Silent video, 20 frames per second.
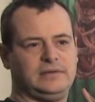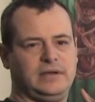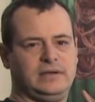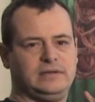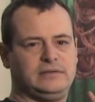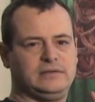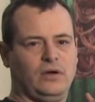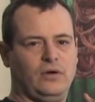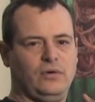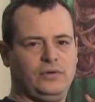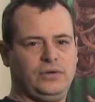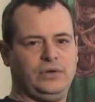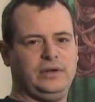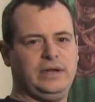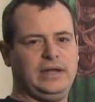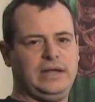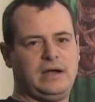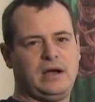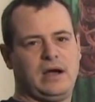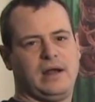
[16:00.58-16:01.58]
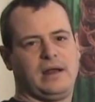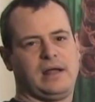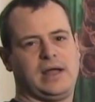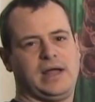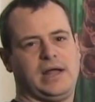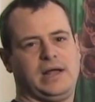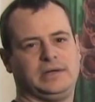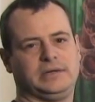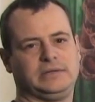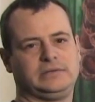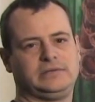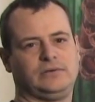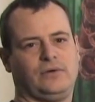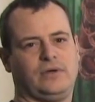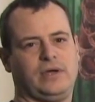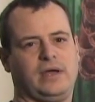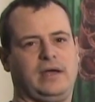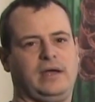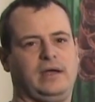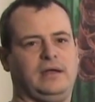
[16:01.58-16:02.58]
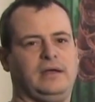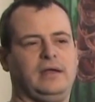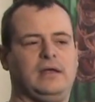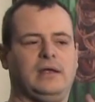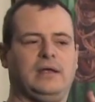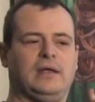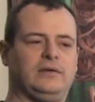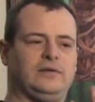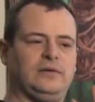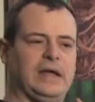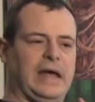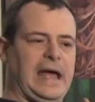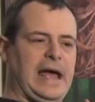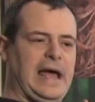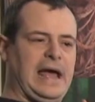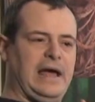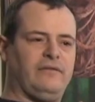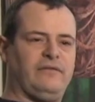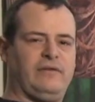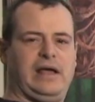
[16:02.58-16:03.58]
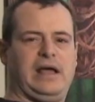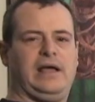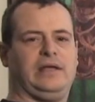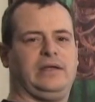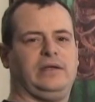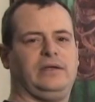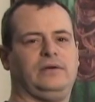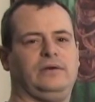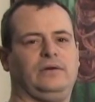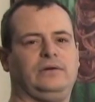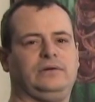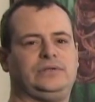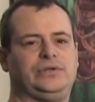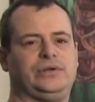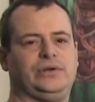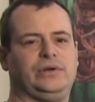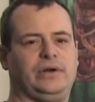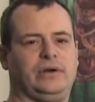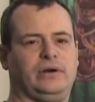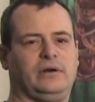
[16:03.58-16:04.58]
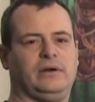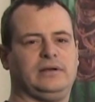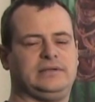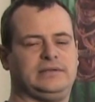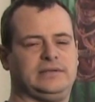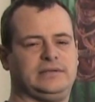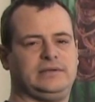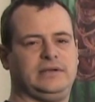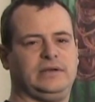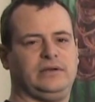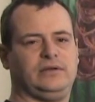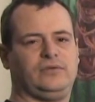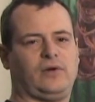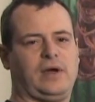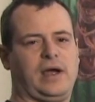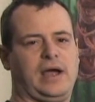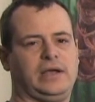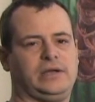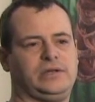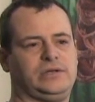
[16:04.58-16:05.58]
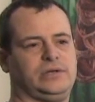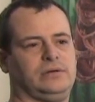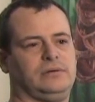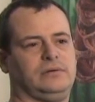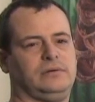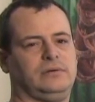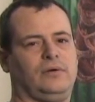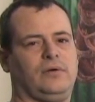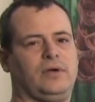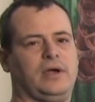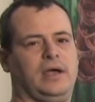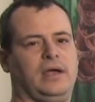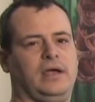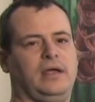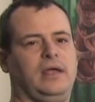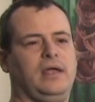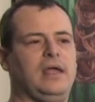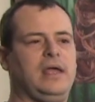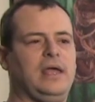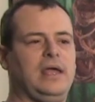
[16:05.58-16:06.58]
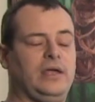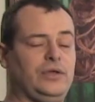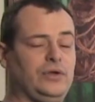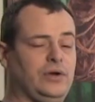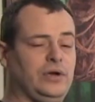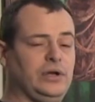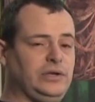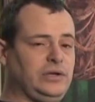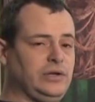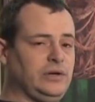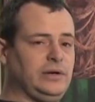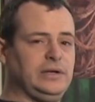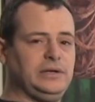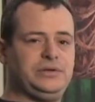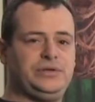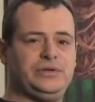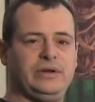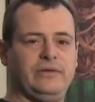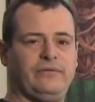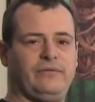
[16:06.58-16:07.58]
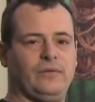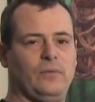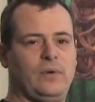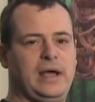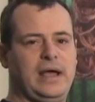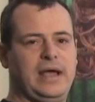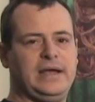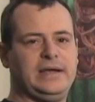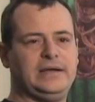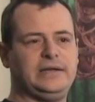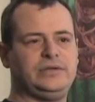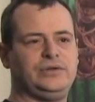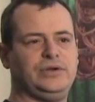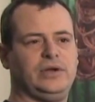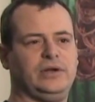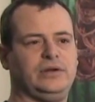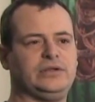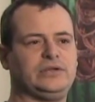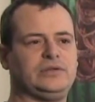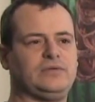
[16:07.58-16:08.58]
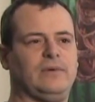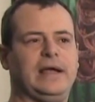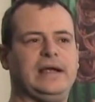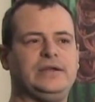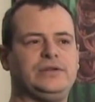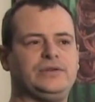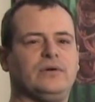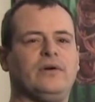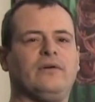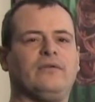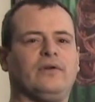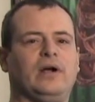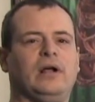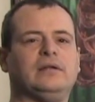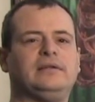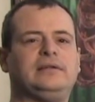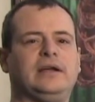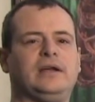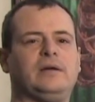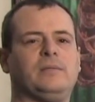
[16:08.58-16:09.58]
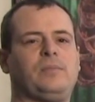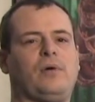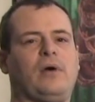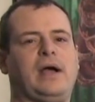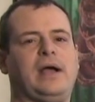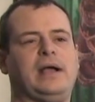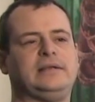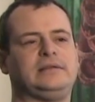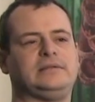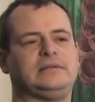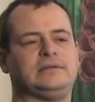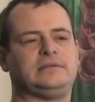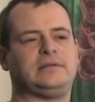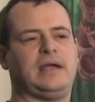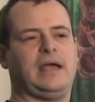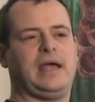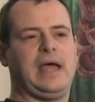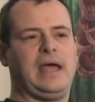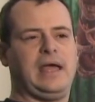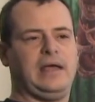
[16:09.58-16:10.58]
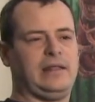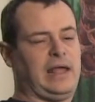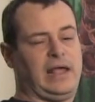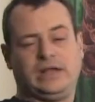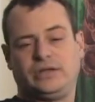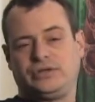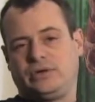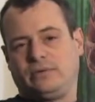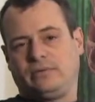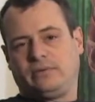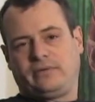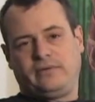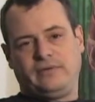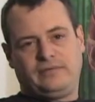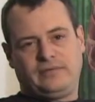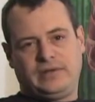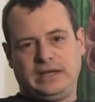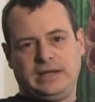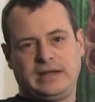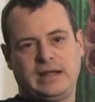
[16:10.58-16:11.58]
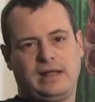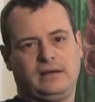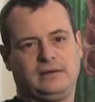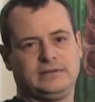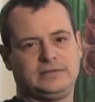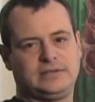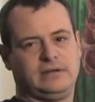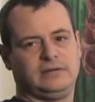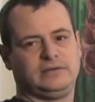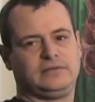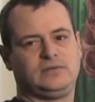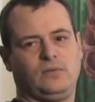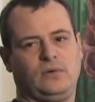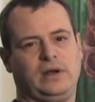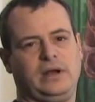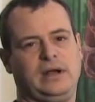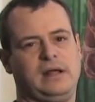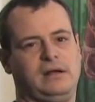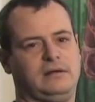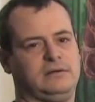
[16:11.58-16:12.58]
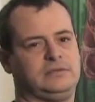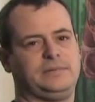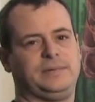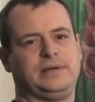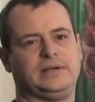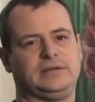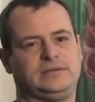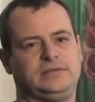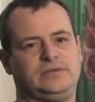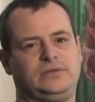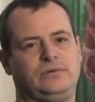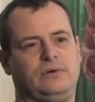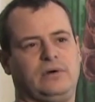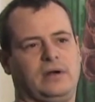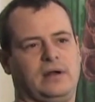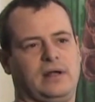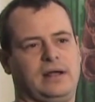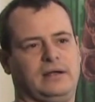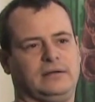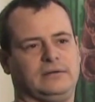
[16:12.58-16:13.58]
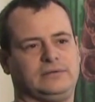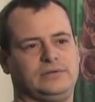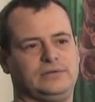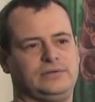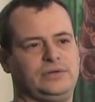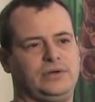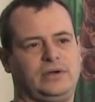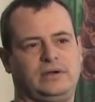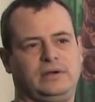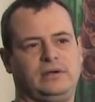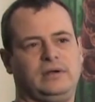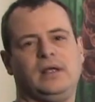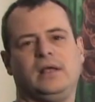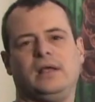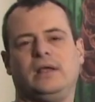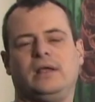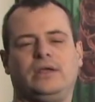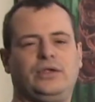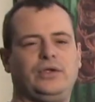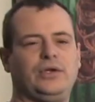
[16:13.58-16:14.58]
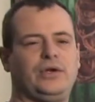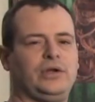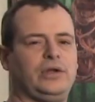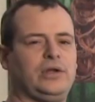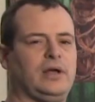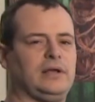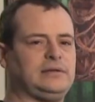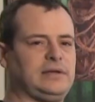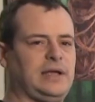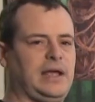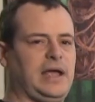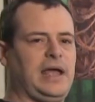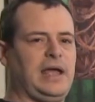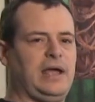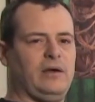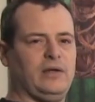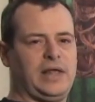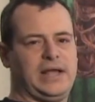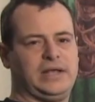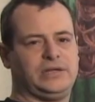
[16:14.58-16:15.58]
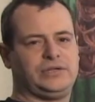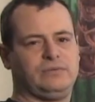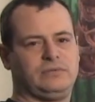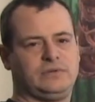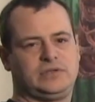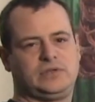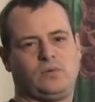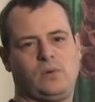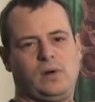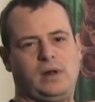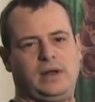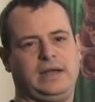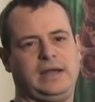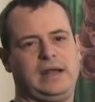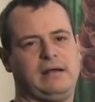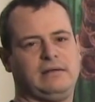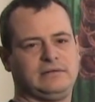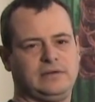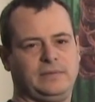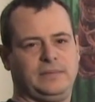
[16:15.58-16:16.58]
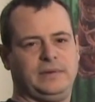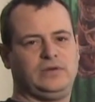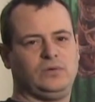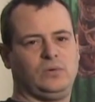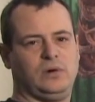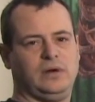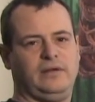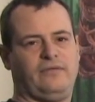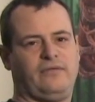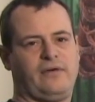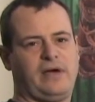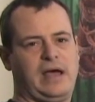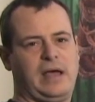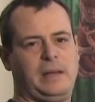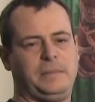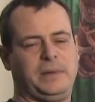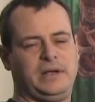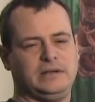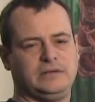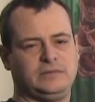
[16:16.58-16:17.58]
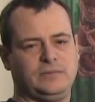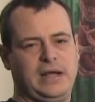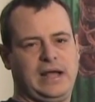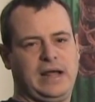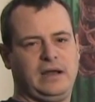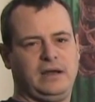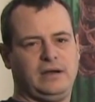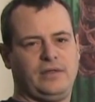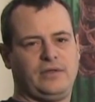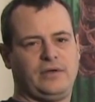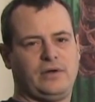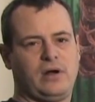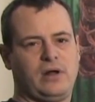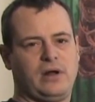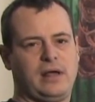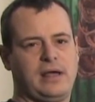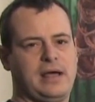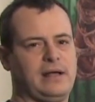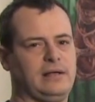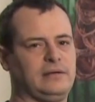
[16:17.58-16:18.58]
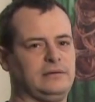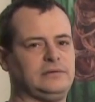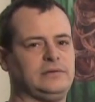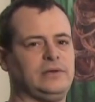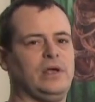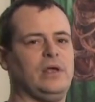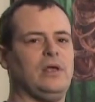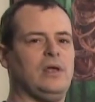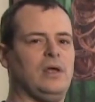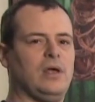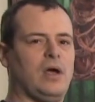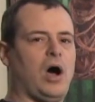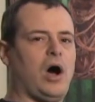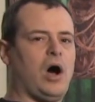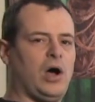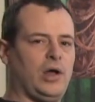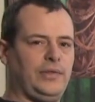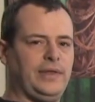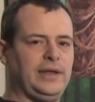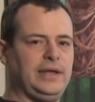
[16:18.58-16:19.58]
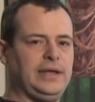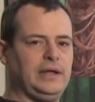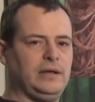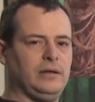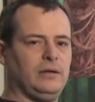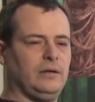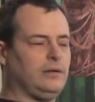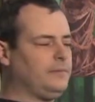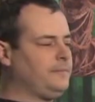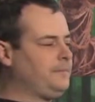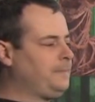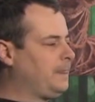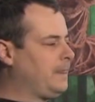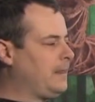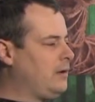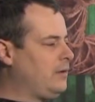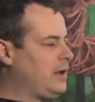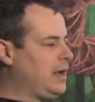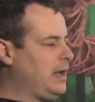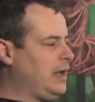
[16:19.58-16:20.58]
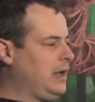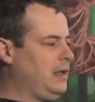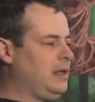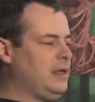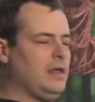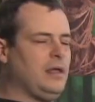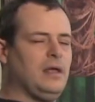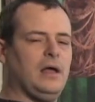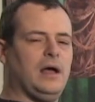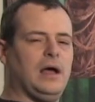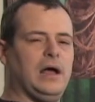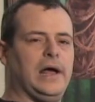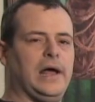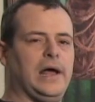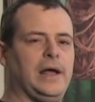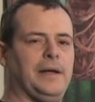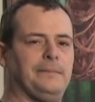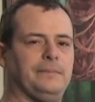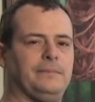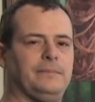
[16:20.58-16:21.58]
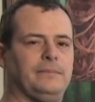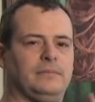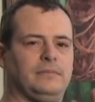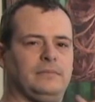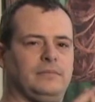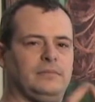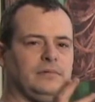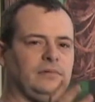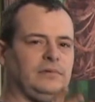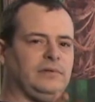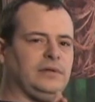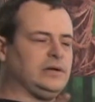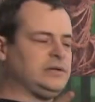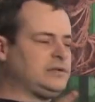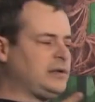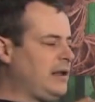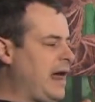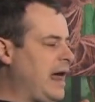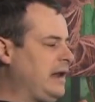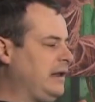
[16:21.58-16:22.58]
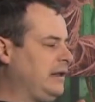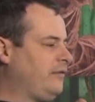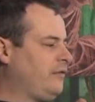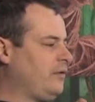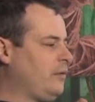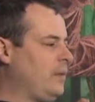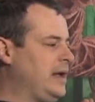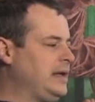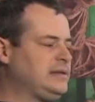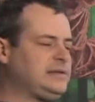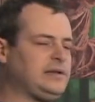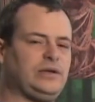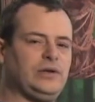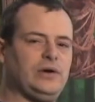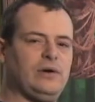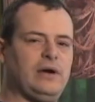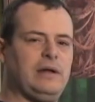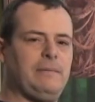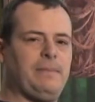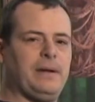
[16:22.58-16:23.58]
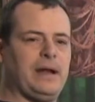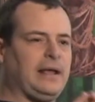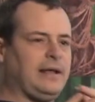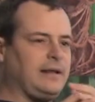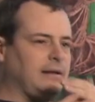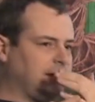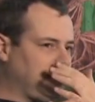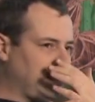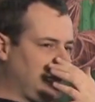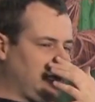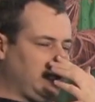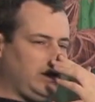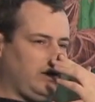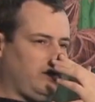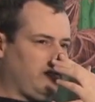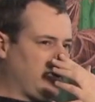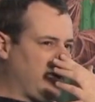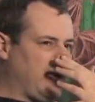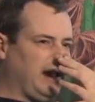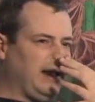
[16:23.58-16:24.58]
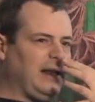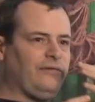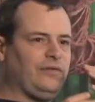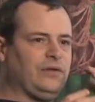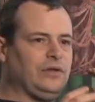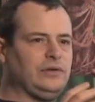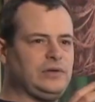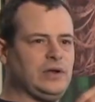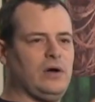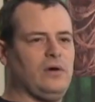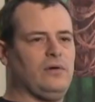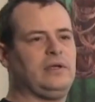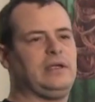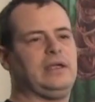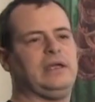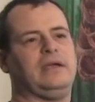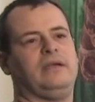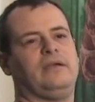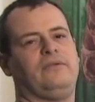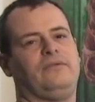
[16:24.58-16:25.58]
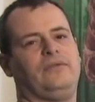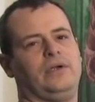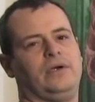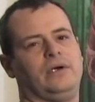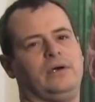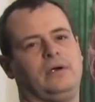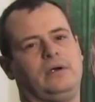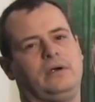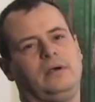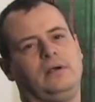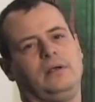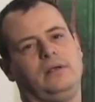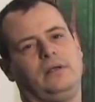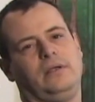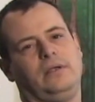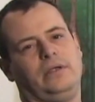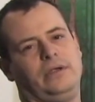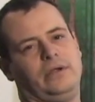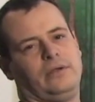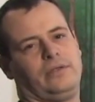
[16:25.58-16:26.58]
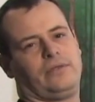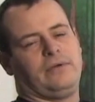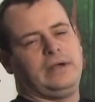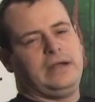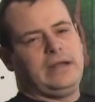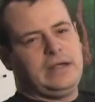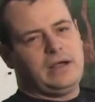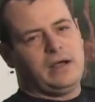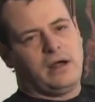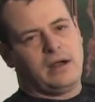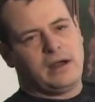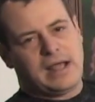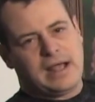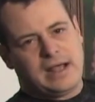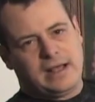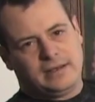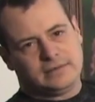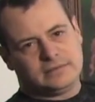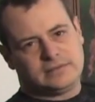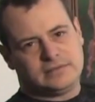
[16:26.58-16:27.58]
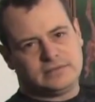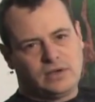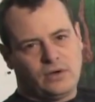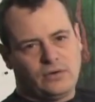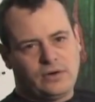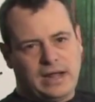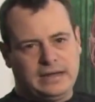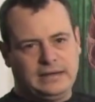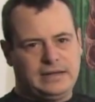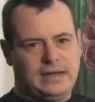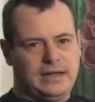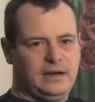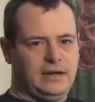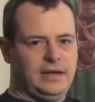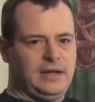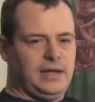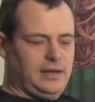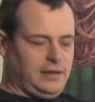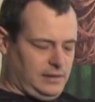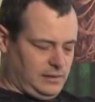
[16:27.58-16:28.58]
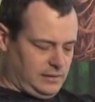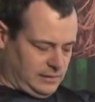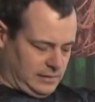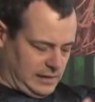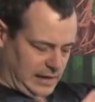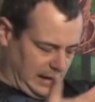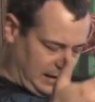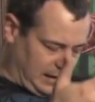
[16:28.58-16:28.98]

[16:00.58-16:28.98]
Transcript: its own unique haunted house, okay, to add value to your existing attraction, okay. You can do it in two different ways. You could just raise your overall ticket price and say, hey, last year it was $15, now it's $20 because it's two haunted houses. You could you could say, hey, last year was 20, now it's going to be 25 because we added another haunted house on the deal, okay? Um, there's a lot of different ways to do it, but I can tell you that if you don't give your your 3D haunted house its own identity, like